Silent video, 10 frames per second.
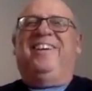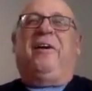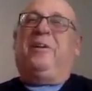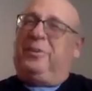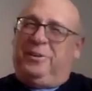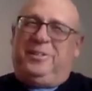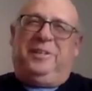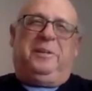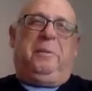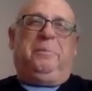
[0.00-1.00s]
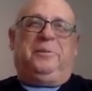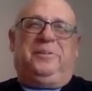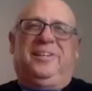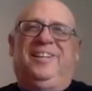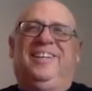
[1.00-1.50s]
Hare Krishna temples
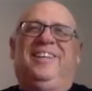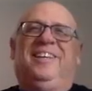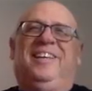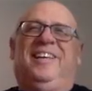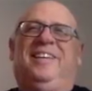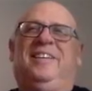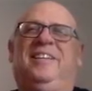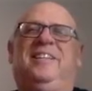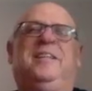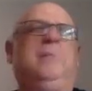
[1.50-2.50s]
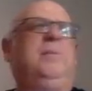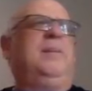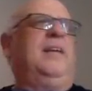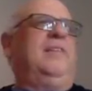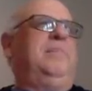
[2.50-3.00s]
and temple life,